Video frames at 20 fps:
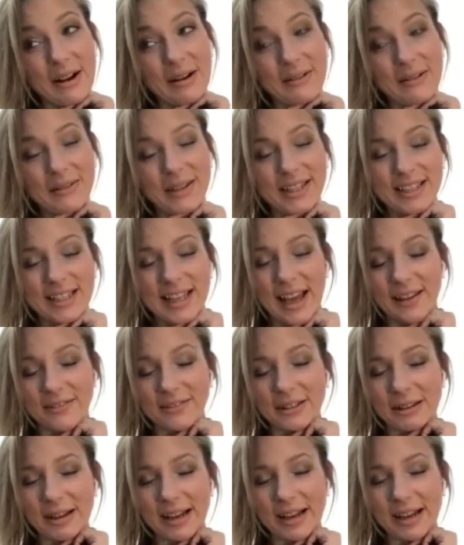wait to have
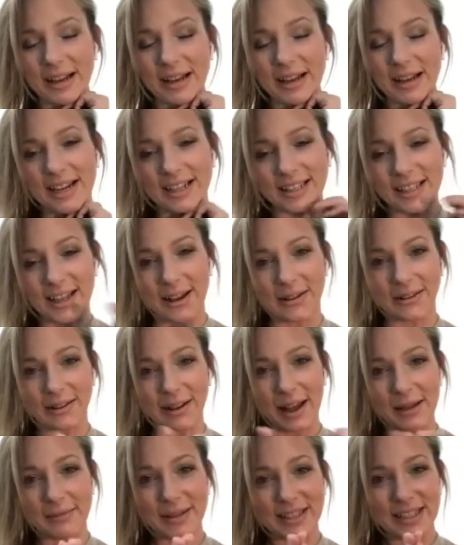you guys there, so
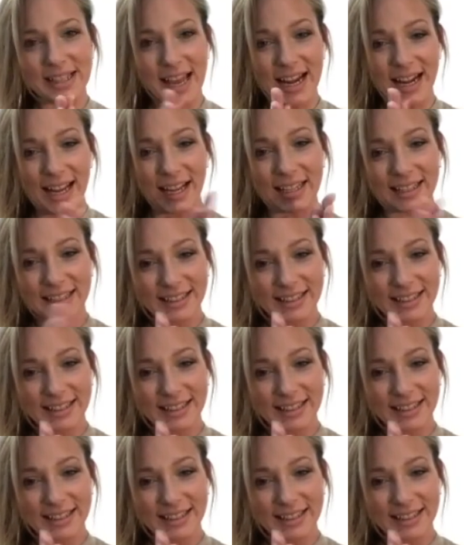I'm excited.